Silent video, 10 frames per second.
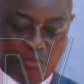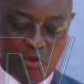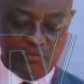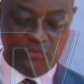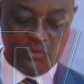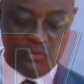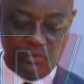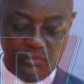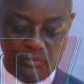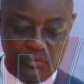more food
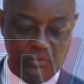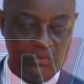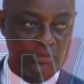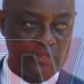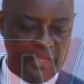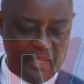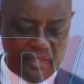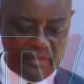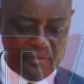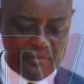today.
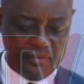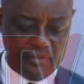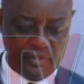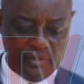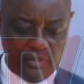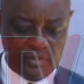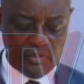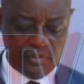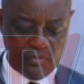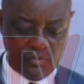
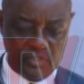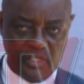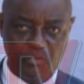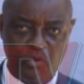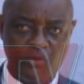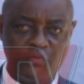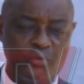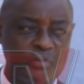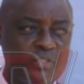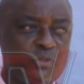We need more
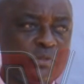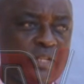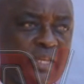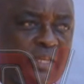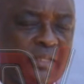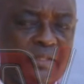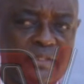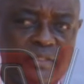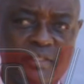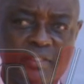fruits today.
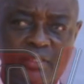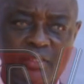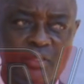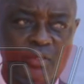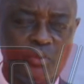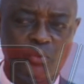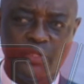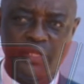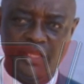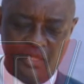
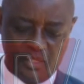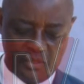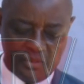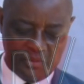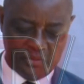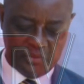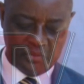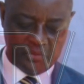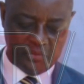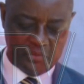We need
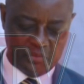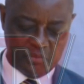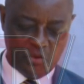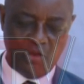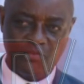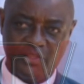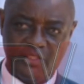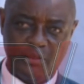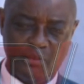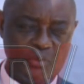more
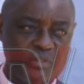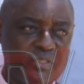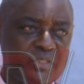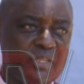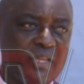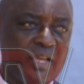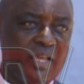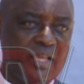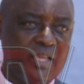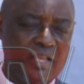vegetables
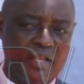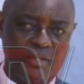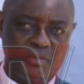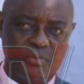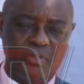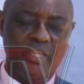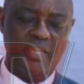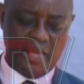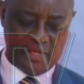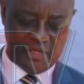
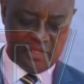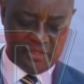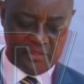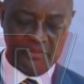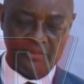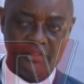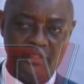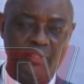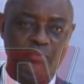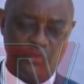today and
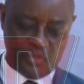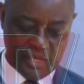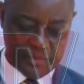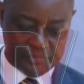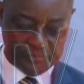uh, in the future.